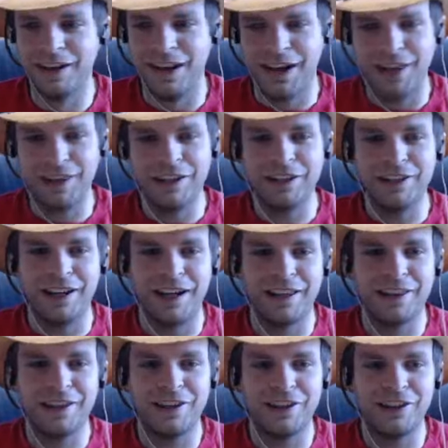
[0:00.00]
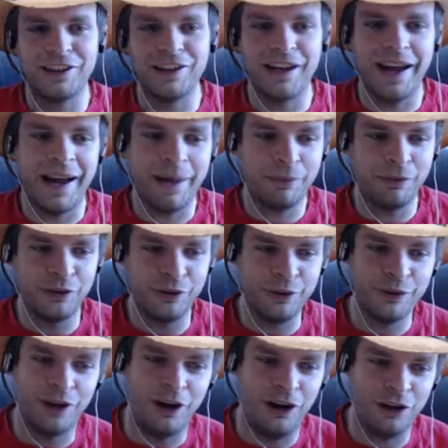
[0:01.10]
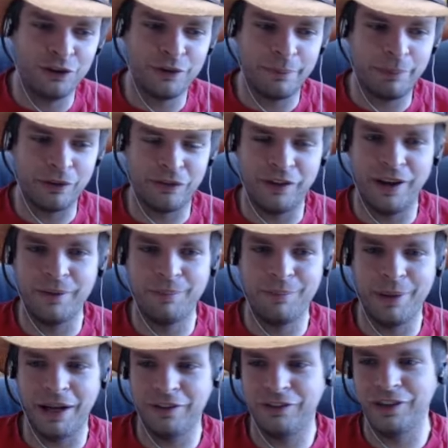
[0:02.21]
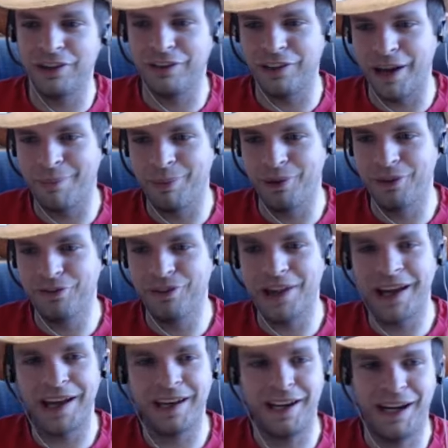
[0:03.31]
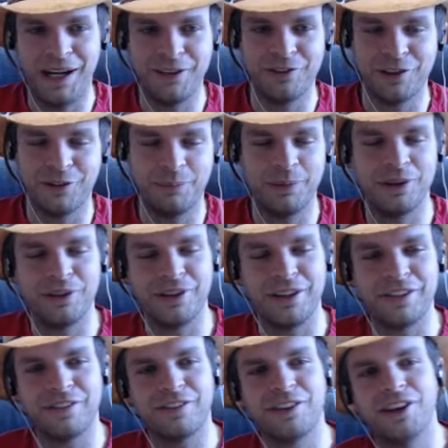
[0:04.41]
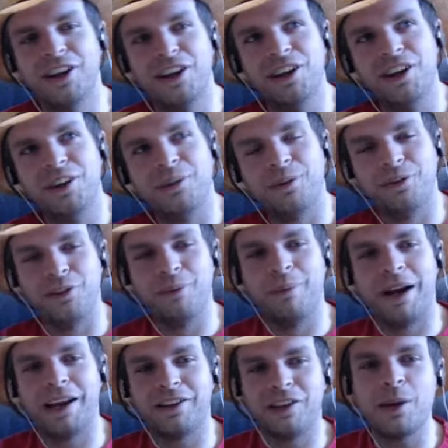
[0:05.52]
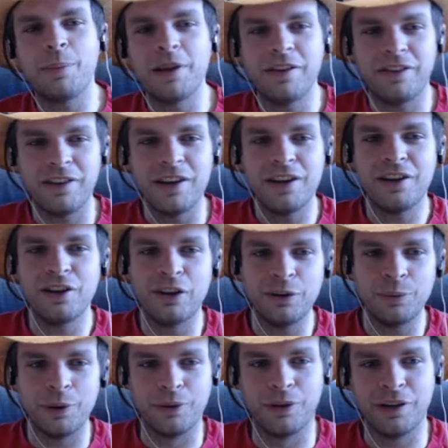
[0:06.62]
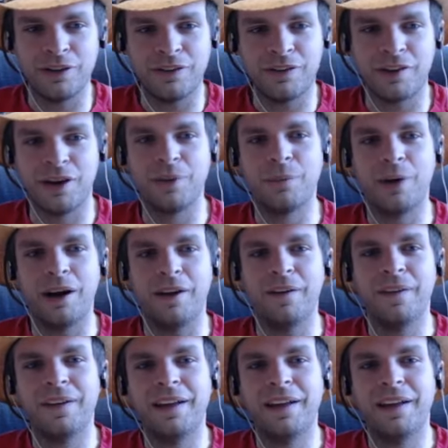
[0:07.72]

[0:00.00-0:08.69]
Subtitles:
I think the absolute 100% best example of that I've experienced was in my TBC guild. We were in Sunwell,